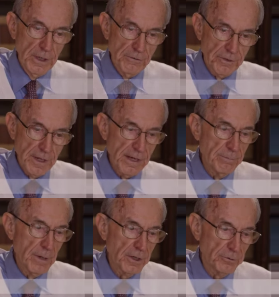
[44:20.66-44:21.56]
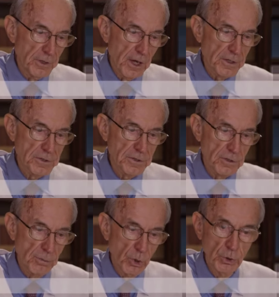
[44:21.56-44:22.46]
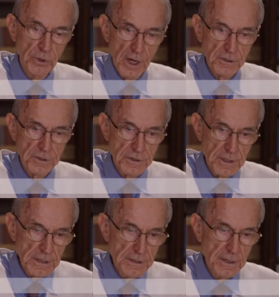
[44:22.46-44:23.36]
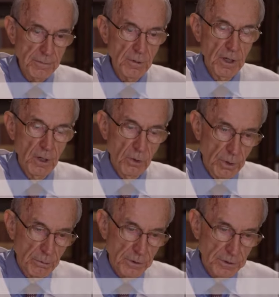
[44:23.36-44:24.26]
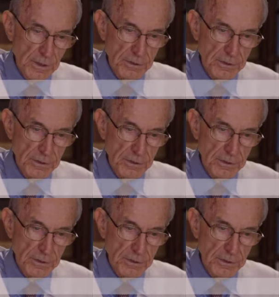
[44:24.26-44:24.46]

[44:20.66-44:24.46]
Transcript: if they have mycotoxins or mold toxins in them, we would